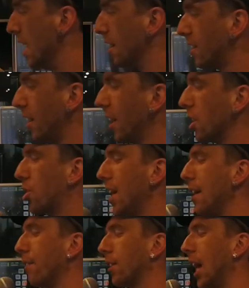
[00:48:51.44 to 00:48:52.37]

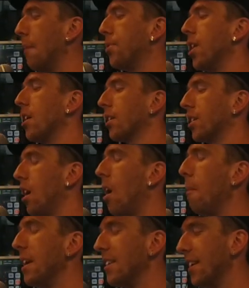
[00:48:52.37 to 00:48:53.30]

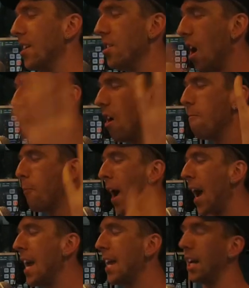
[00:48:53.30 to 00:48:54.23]
dollarshaveclub.com is a
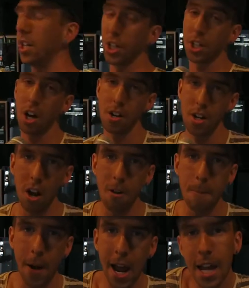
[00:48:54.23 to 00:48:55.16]
no-brainer. You got
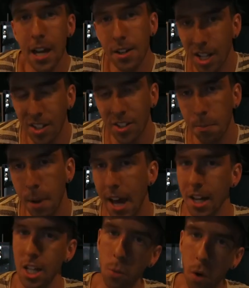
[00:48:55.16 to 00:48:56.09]
no brain, doesn't
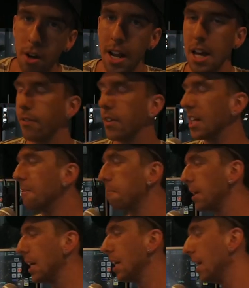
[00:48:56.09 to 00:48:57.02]
matter. You won't have any
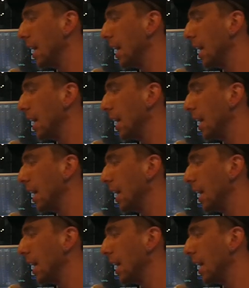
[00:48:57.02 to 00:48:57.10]
beard